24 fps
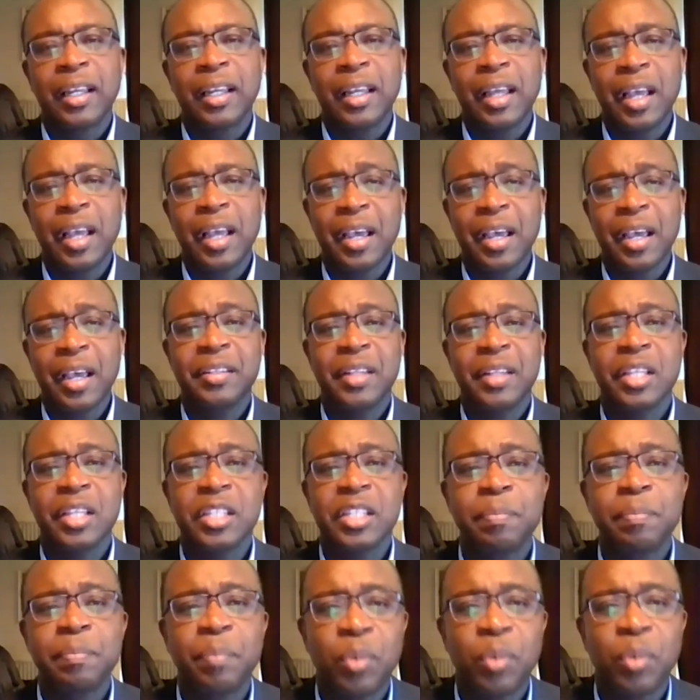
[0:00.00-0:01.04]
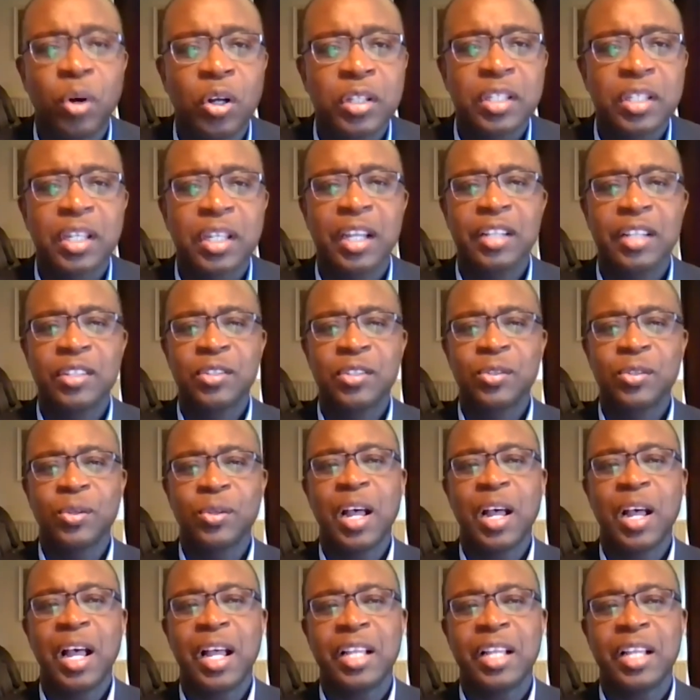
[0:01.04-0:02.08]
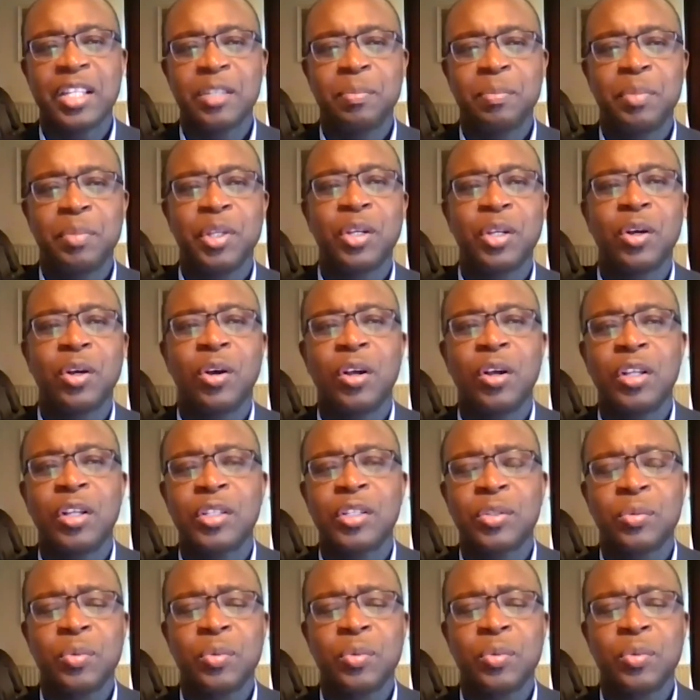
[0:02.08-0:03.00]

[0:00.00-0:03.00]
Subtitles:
Earth Day is important to us because